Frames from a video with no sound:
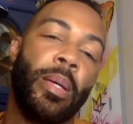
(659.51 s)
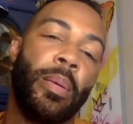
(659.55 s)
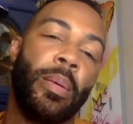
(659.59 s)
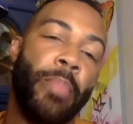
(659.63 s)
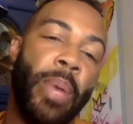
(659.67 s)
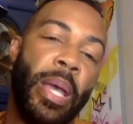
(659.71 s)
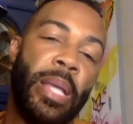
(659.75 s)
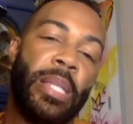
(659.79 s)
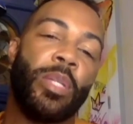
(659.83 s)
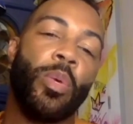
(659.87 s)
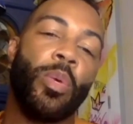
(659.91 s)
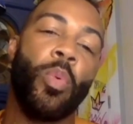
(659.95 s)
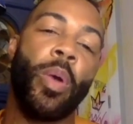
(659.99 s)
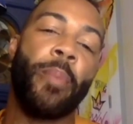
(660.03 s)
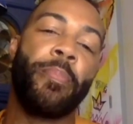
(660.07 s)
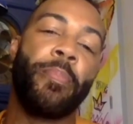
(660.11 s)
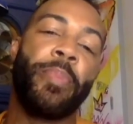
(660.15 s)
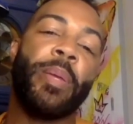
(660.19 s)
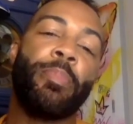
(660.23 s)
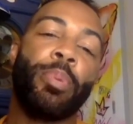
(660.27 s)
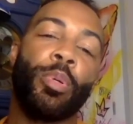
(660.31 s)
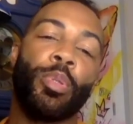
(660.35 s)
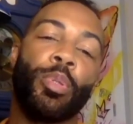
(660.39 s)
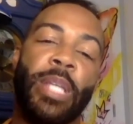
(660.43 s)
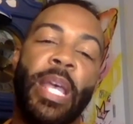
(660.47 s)
makes it where
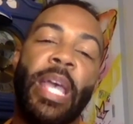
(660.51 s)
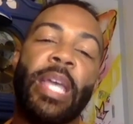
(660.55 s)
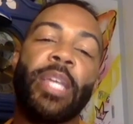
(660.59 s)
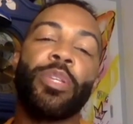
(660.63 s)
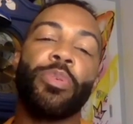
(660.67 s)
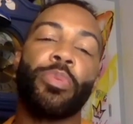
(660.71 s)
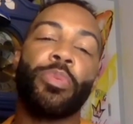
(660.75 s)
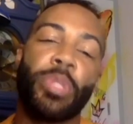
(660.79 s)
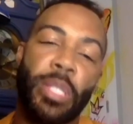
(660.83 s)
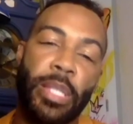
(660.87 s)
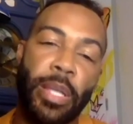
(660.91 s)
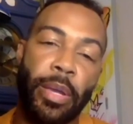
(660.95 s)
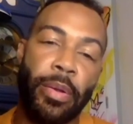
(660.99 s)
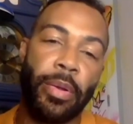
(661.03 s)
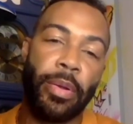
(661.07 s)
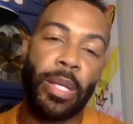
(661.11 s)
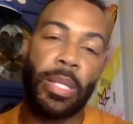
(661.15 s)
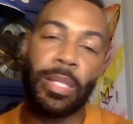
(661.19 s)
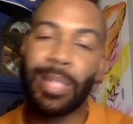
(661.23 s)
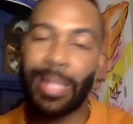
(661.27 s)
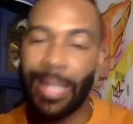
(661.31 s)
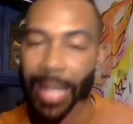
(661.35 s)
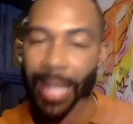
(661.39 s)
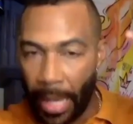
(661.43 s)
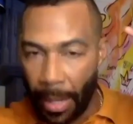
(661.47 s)
people take you
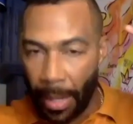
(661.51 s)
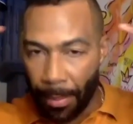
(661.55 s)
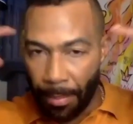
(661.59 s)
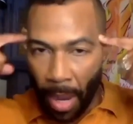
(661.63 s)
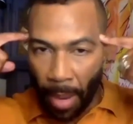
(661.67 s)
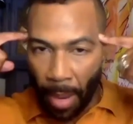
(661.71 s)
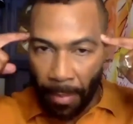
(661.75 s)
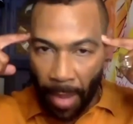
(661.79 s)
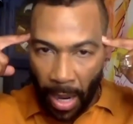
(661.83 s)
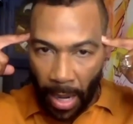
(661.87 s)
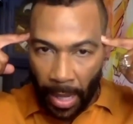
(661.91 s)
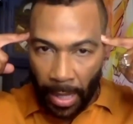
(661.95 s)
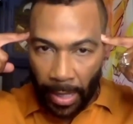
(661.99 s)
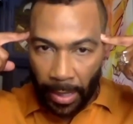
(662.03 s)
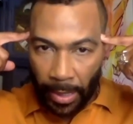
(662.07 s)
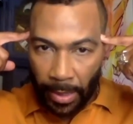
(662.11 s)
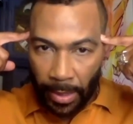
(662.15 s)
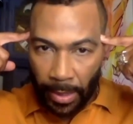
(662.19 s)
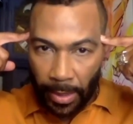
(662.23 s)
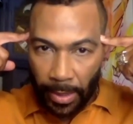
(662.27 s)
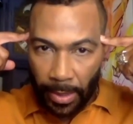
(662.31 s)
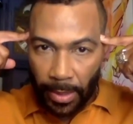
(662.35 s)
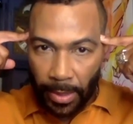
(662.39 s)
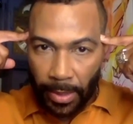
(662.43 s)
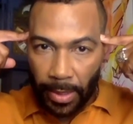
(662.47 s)
serious, in my mind.
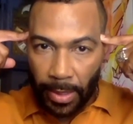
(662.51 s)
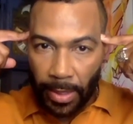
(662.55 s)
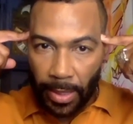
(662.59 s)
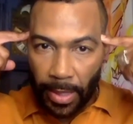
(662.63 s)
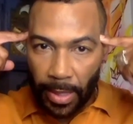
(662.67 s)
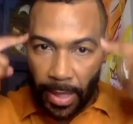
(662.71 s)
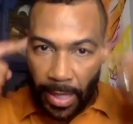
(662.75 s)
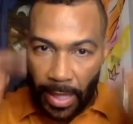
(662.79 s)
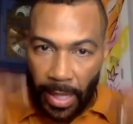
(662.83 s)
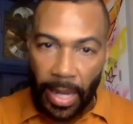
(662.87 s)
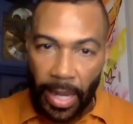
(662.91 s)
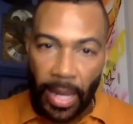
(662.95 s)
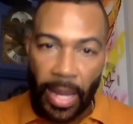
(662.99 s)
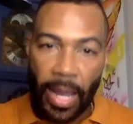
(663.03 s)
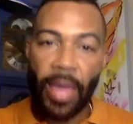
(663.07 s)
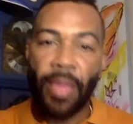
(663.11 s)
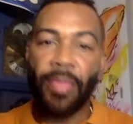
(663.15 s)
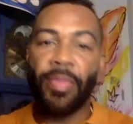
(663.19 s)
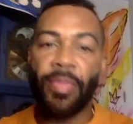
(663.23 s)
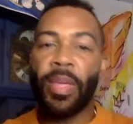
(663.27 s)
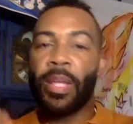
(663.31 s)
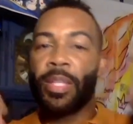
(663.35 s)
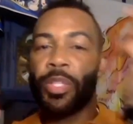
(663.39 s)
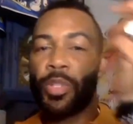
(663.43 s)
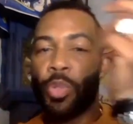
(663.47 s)
Mm.
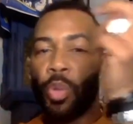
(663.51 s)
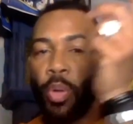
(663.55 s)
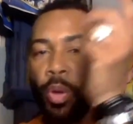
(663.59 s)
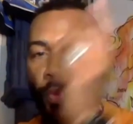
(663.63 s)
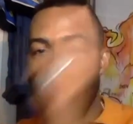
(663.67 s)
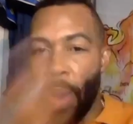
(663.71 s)
And then to